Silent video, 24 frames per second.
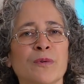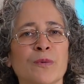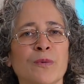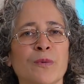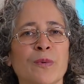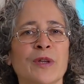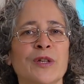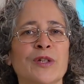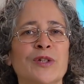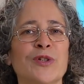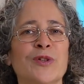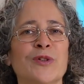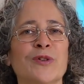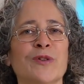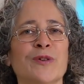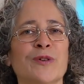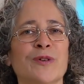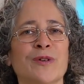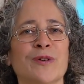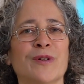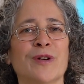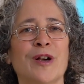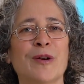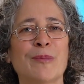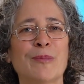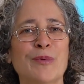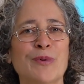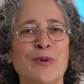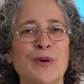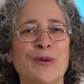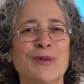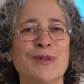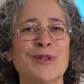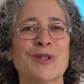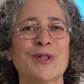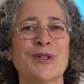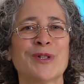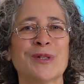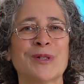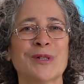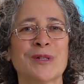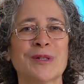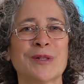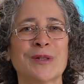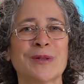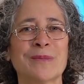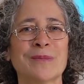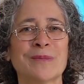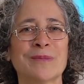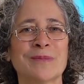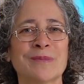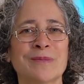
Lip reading: winter approaches.